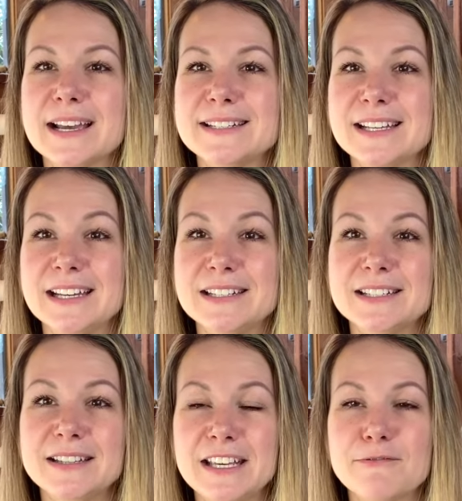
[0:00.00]
I tend
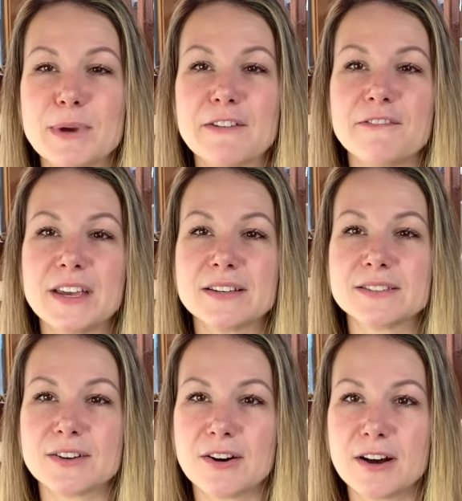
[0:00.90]
to leave my
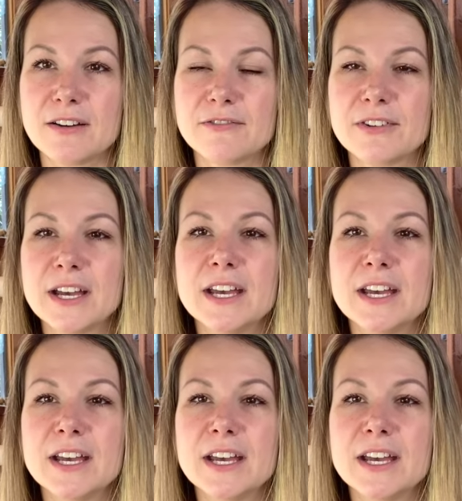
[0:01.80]
fans off.